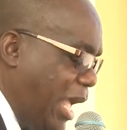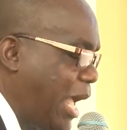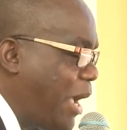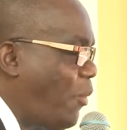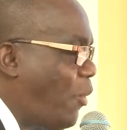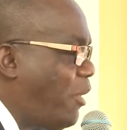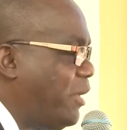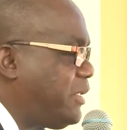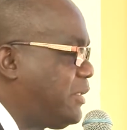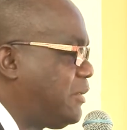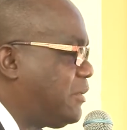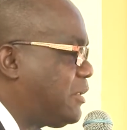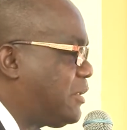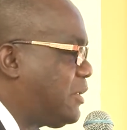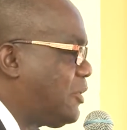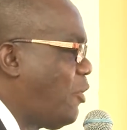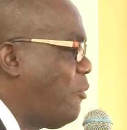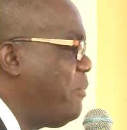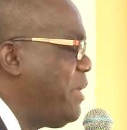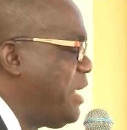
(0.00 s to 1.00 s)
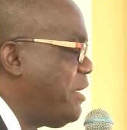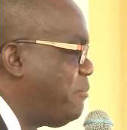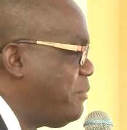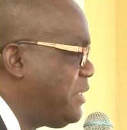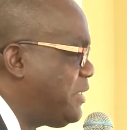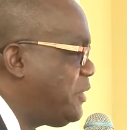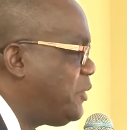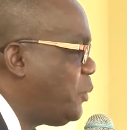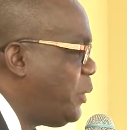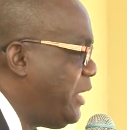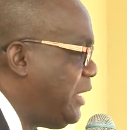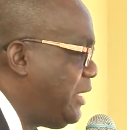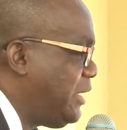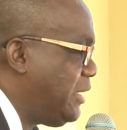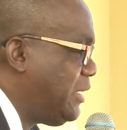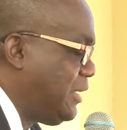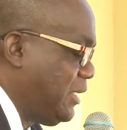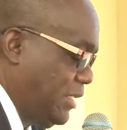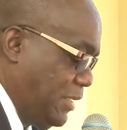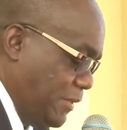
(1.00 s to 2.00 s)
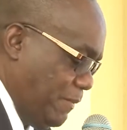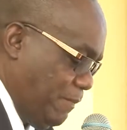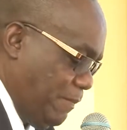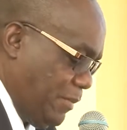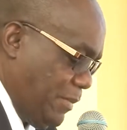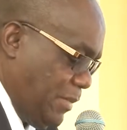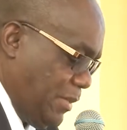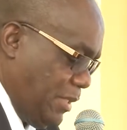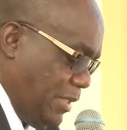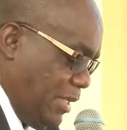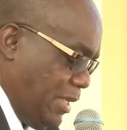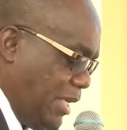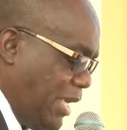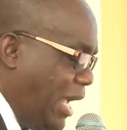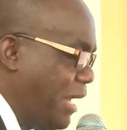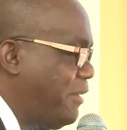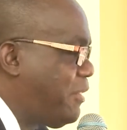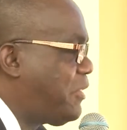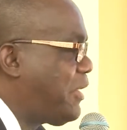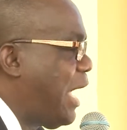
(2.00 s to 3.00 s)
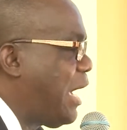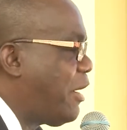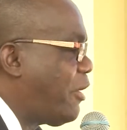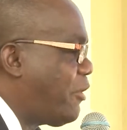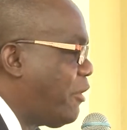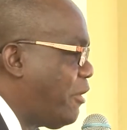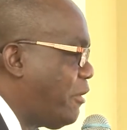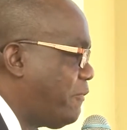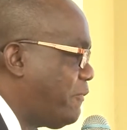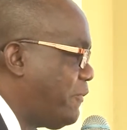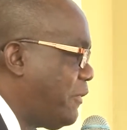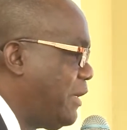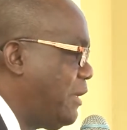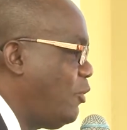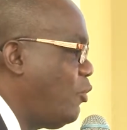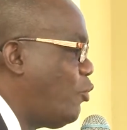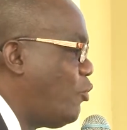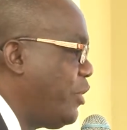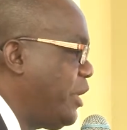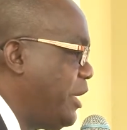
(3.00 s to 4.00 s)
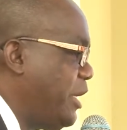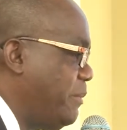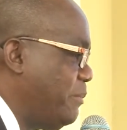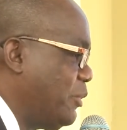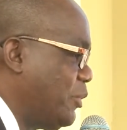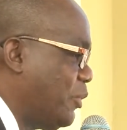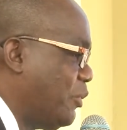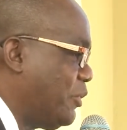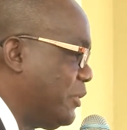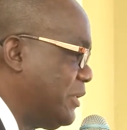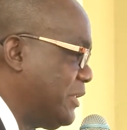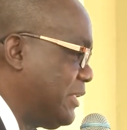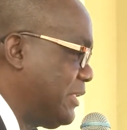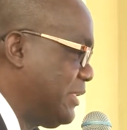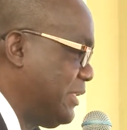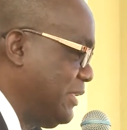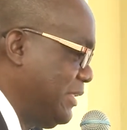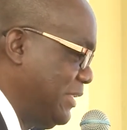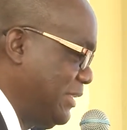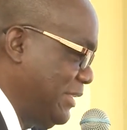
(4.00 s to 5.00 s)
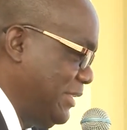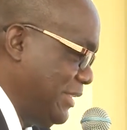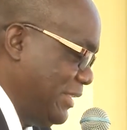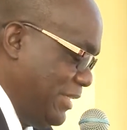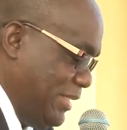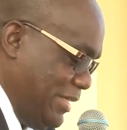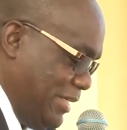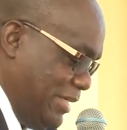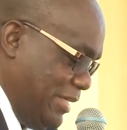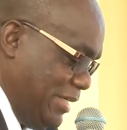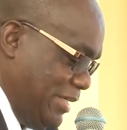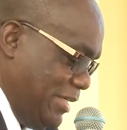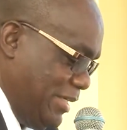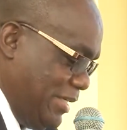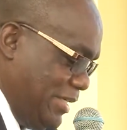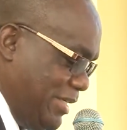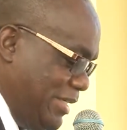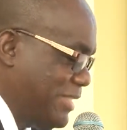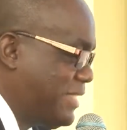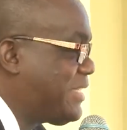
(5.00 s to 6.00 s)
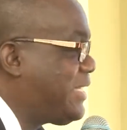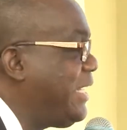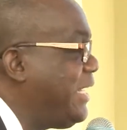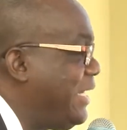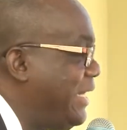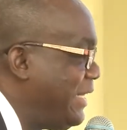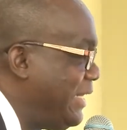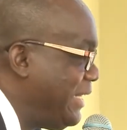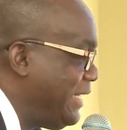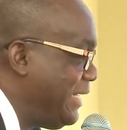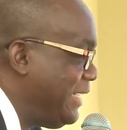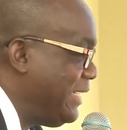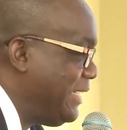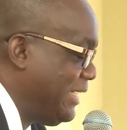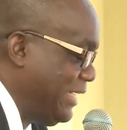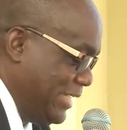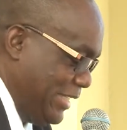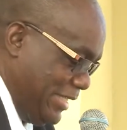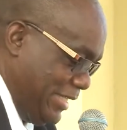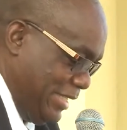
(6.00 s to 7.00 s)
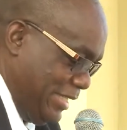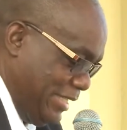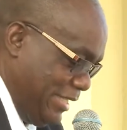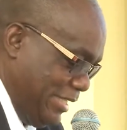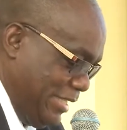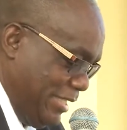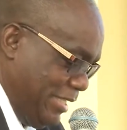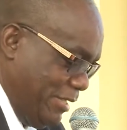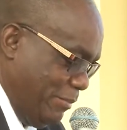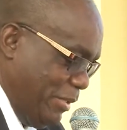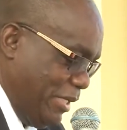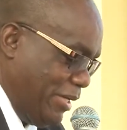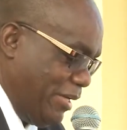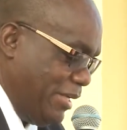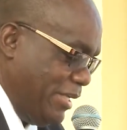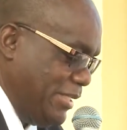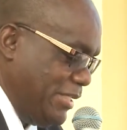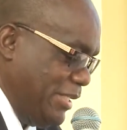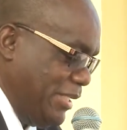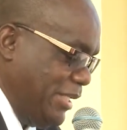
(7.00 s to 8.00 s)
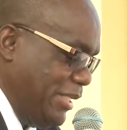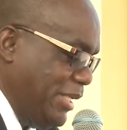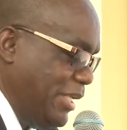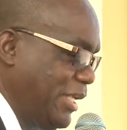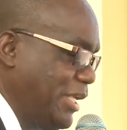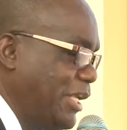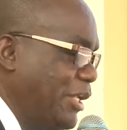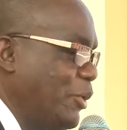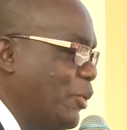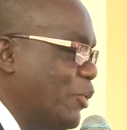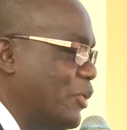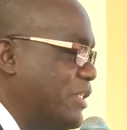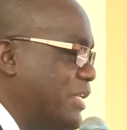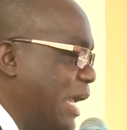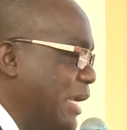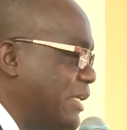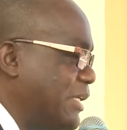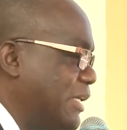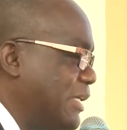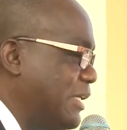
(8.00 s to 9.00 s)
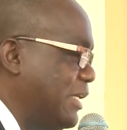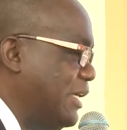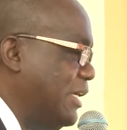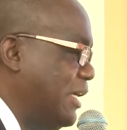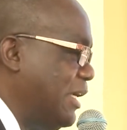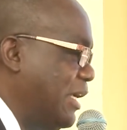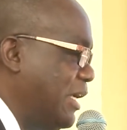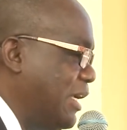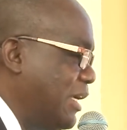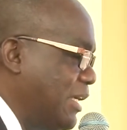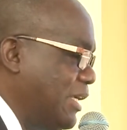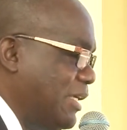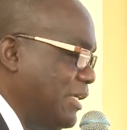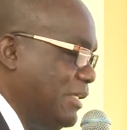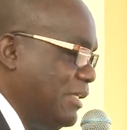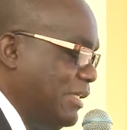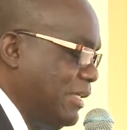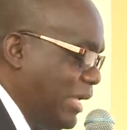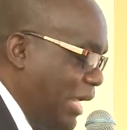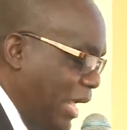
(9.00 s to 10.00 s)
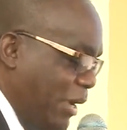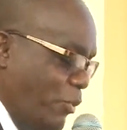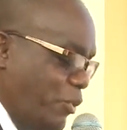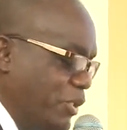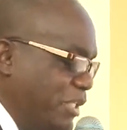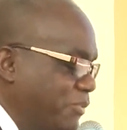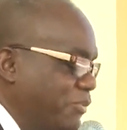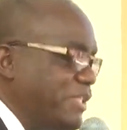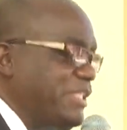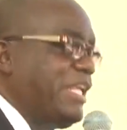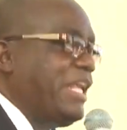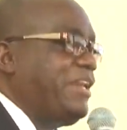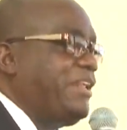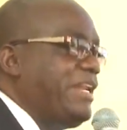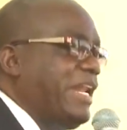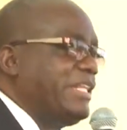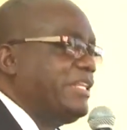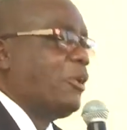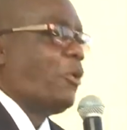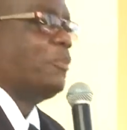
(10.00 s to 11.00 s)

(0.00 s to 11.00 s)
I want to commend Mrs. Will and thank her for loaning him to us. Still, because he knows that, I won't even tell you that